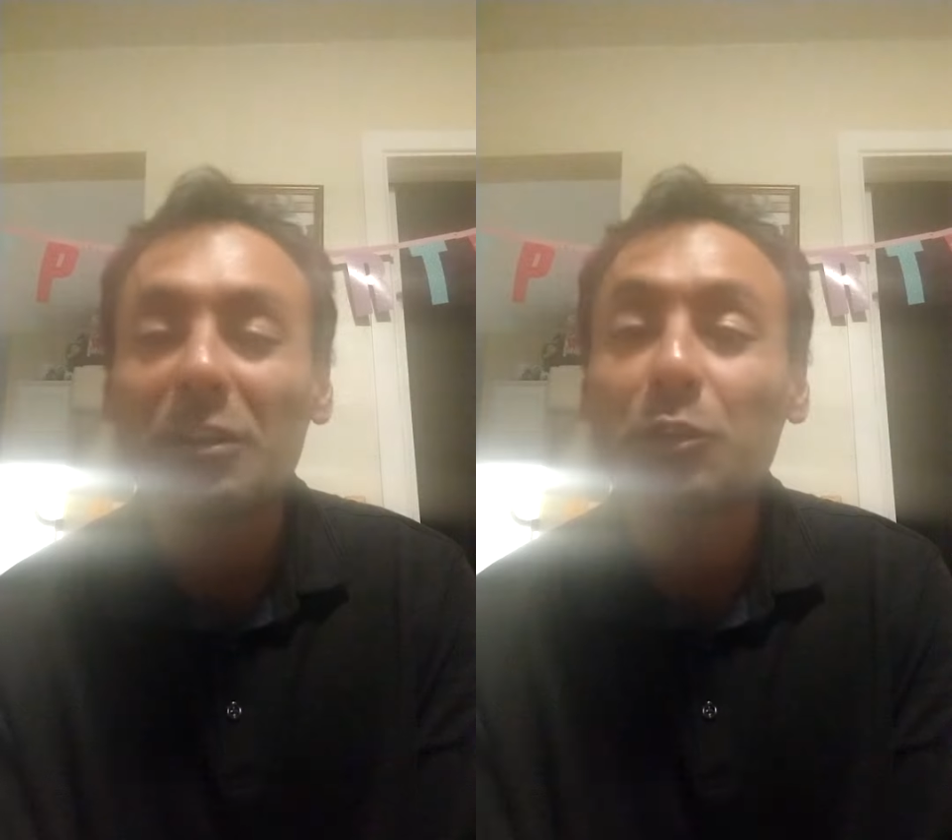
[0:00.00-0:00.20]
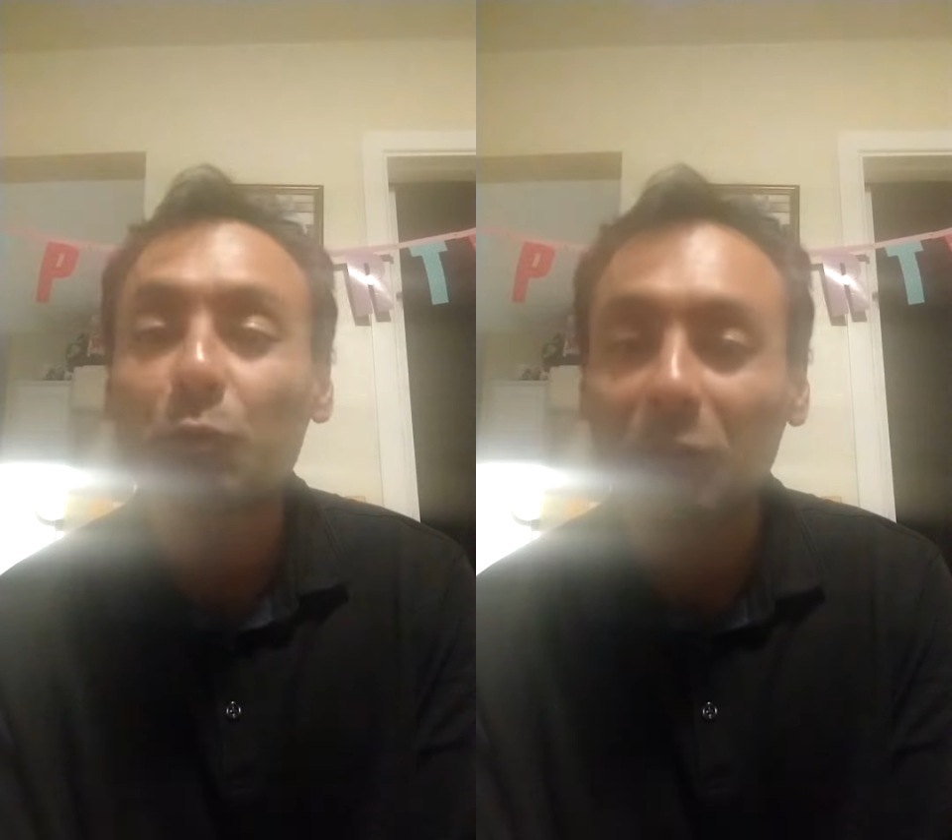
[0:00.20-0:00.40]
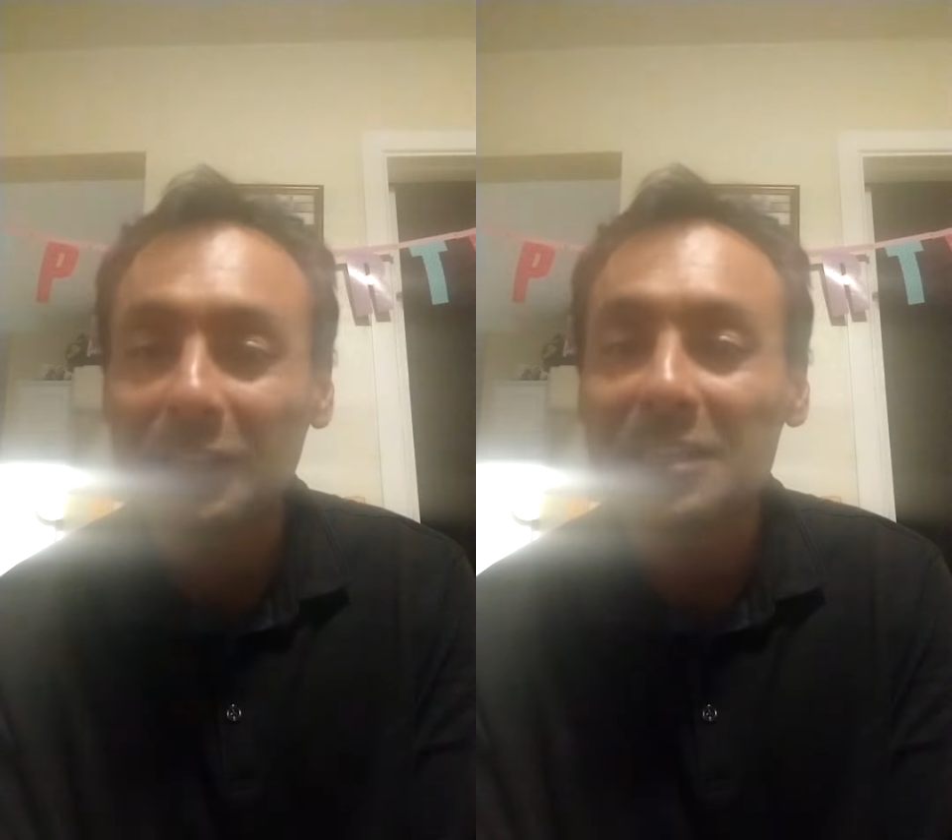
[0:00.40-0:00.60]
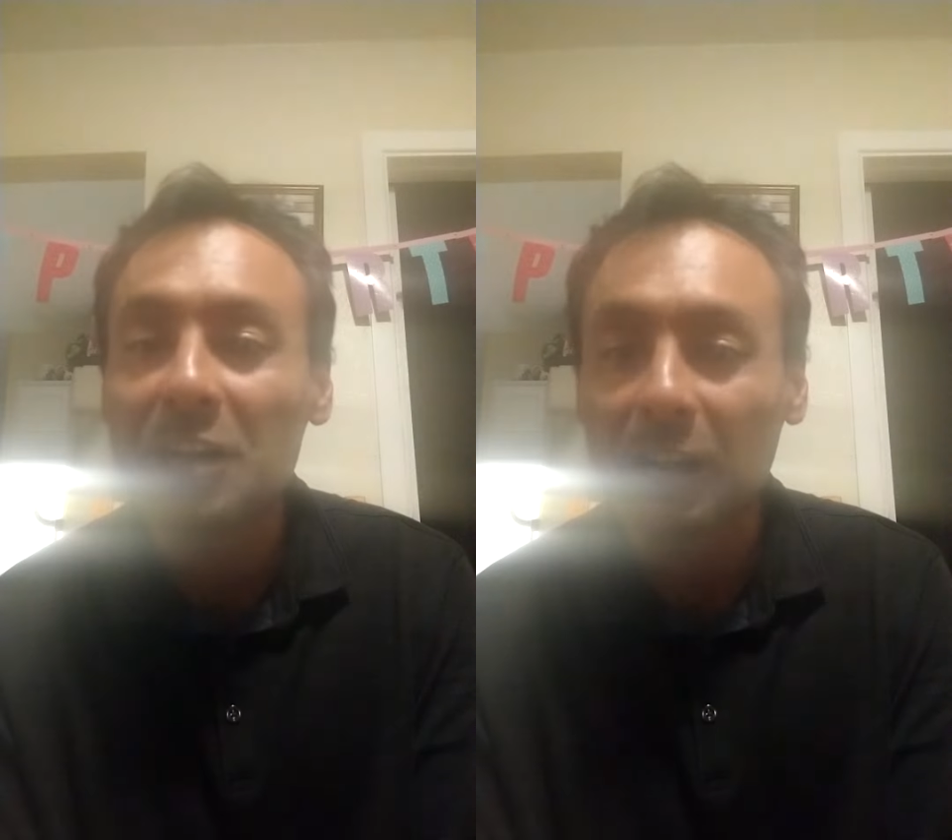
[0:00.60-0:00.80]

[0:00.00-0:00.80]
trillion.